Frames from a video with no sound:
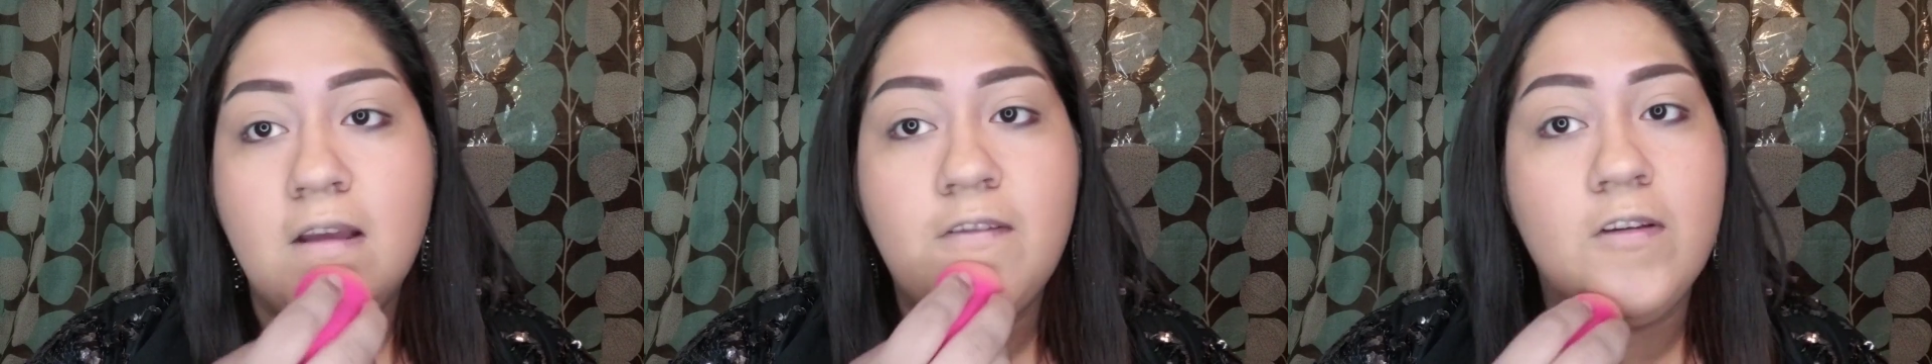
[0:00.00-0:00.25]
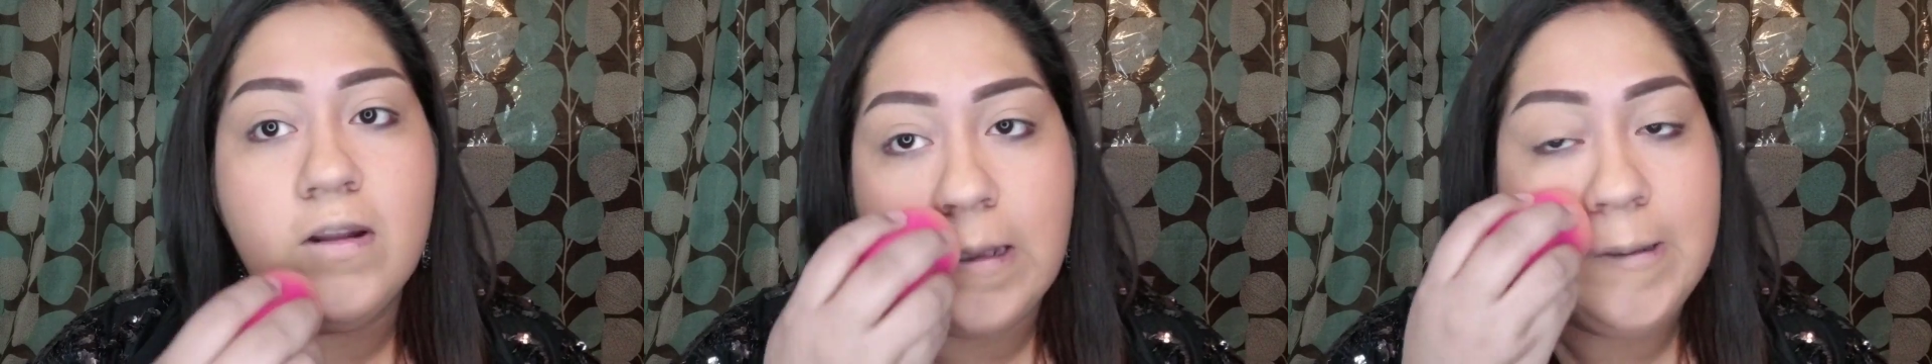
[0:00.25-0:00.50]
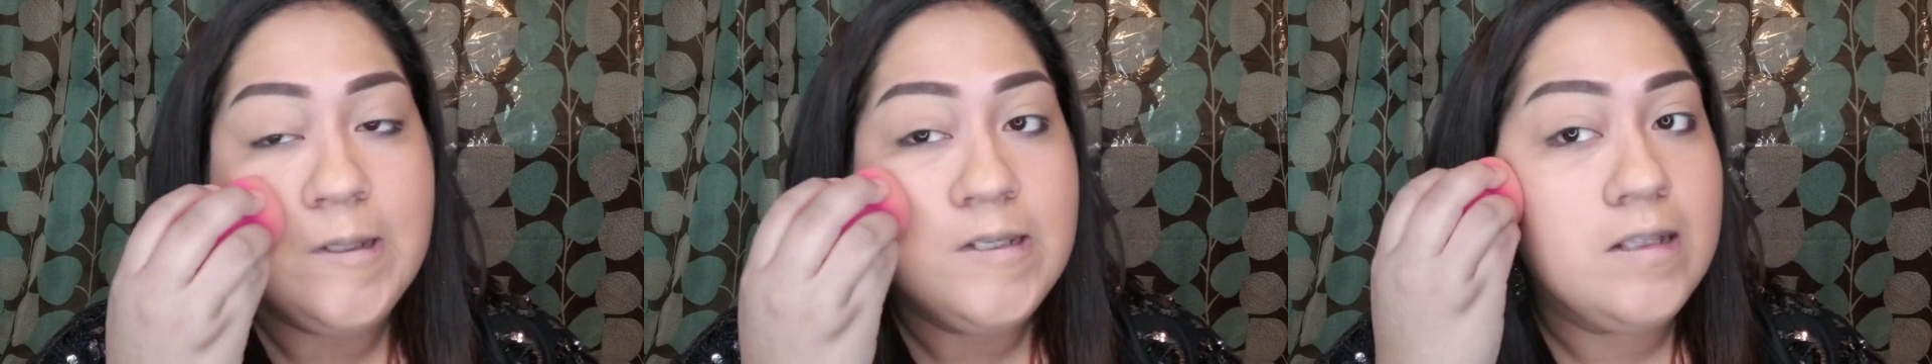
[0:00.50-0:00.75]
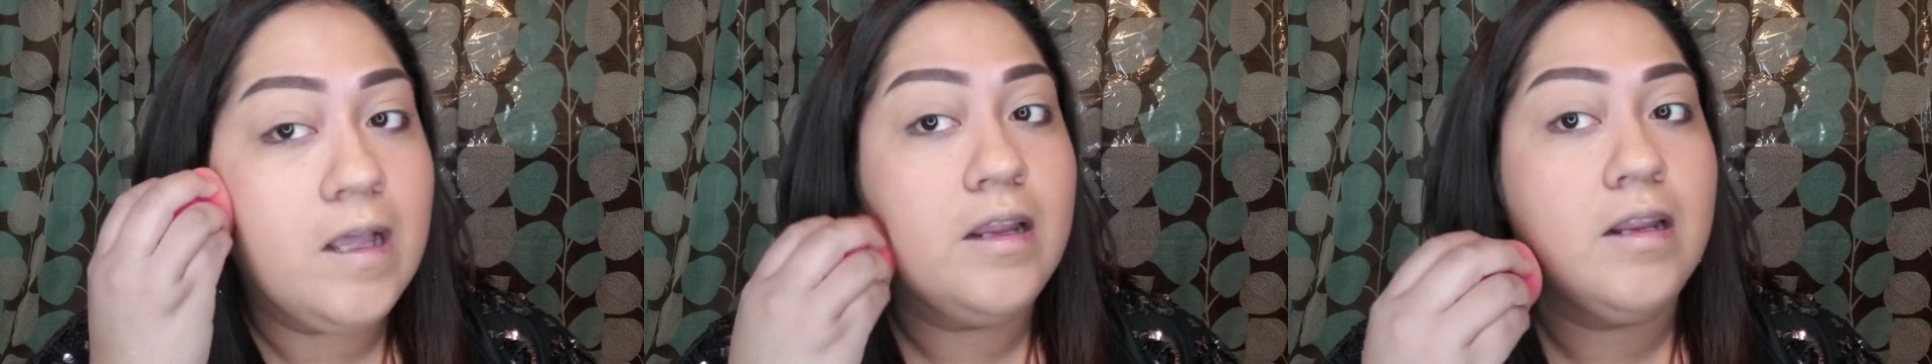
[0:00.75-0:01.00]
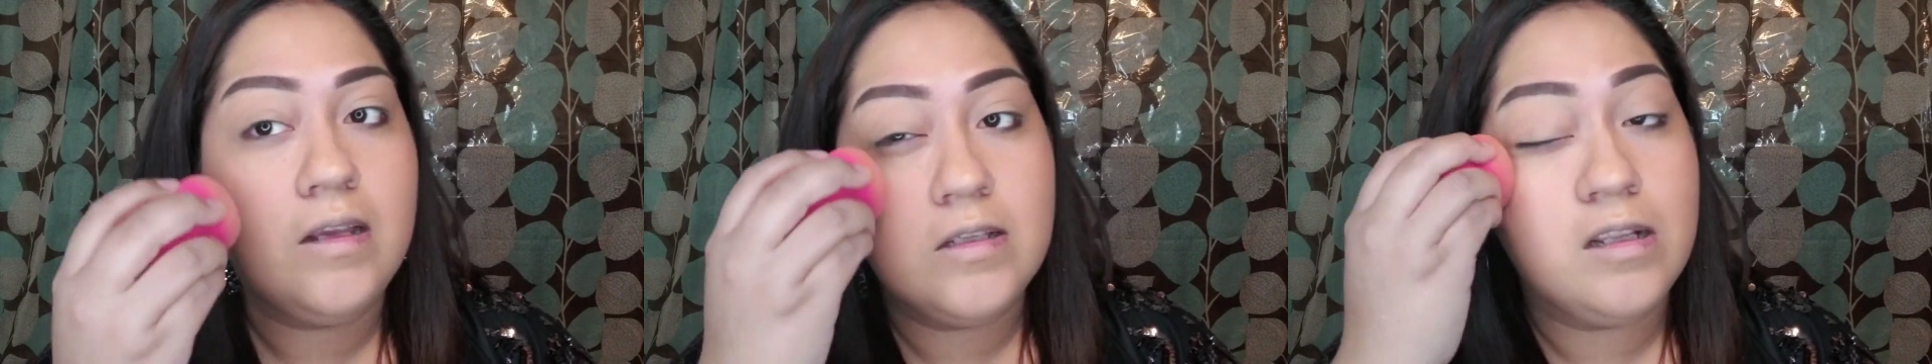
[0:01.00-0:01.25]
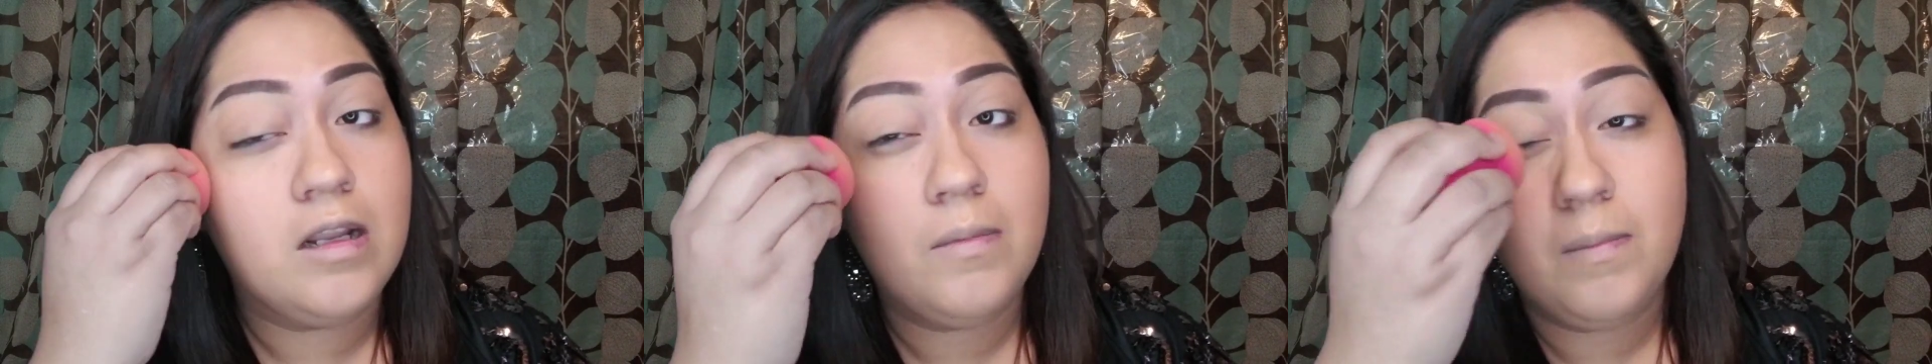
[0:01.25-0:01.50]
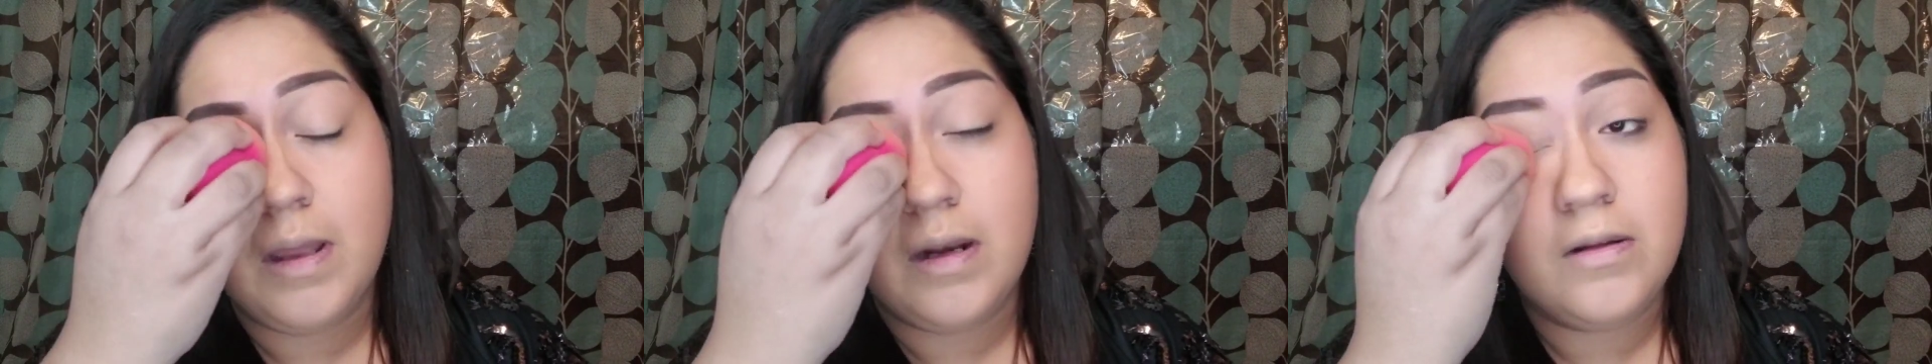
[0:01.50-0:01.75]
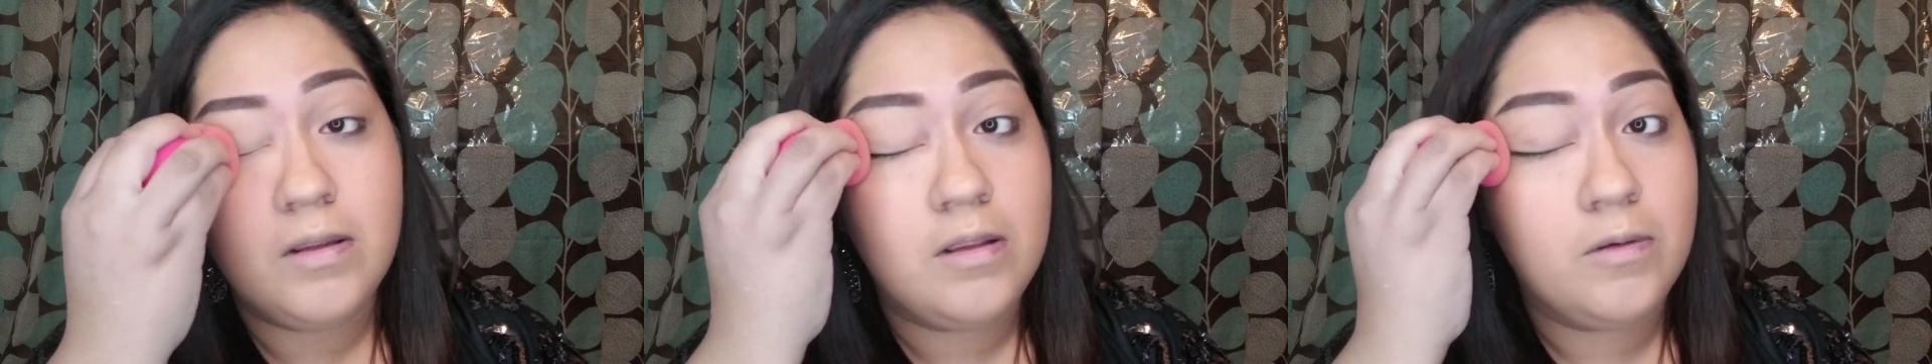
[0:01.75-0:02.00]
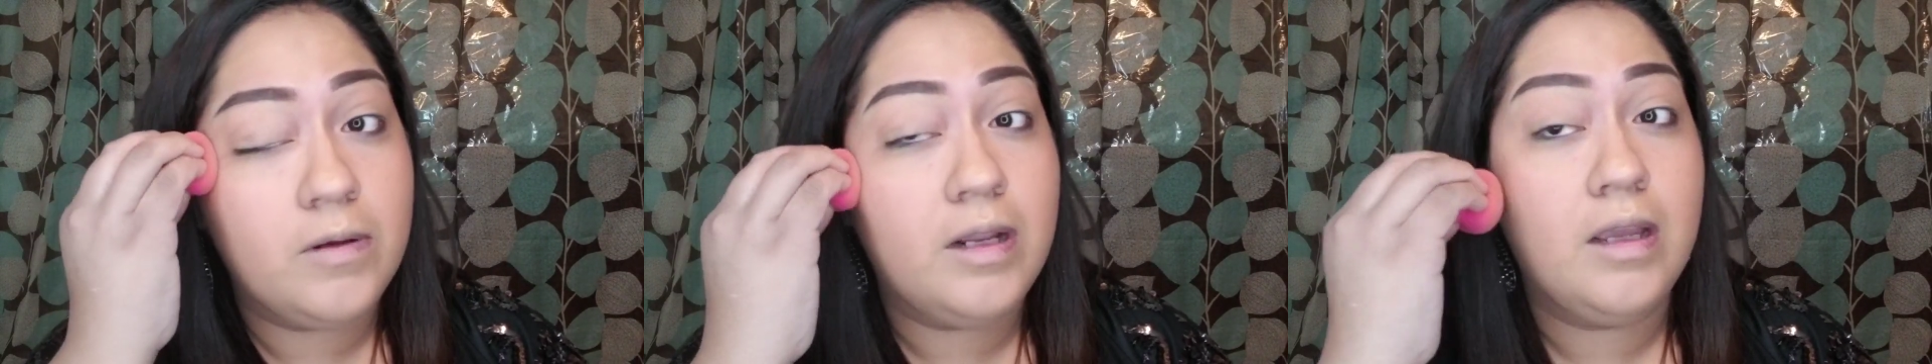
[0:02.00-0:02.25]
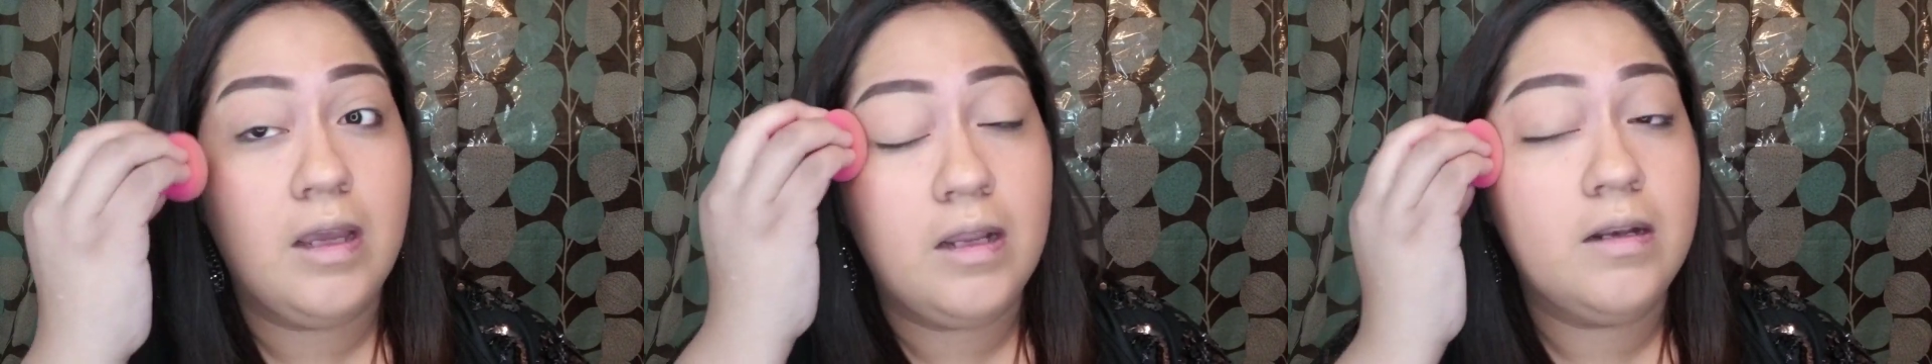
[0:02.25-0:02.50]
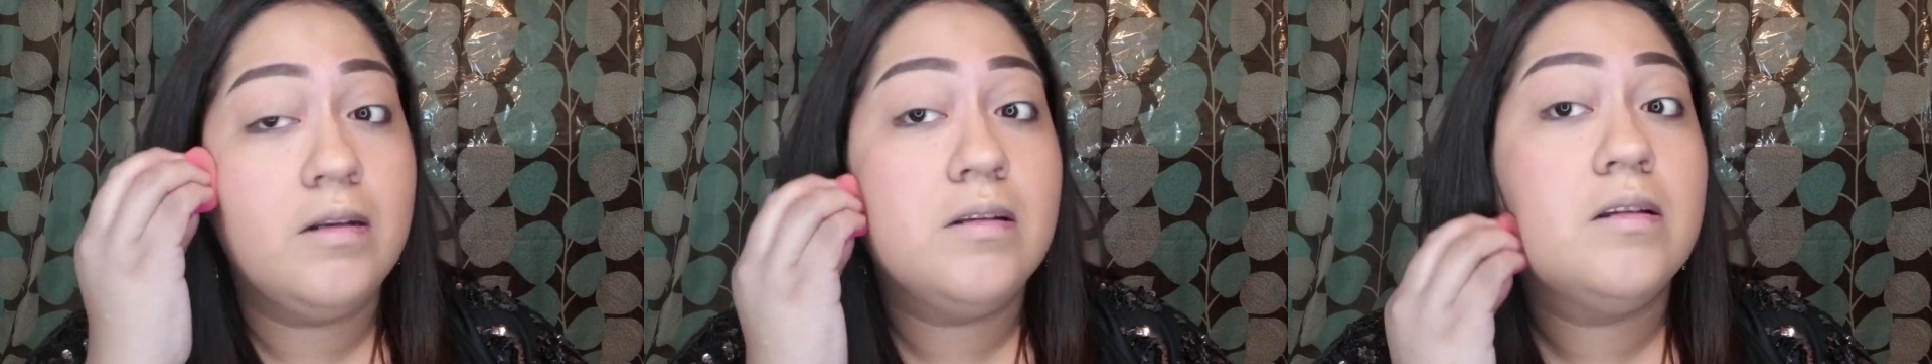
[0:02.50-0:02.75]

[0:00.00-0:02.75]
feel like this lighting is a lot better than the one I had.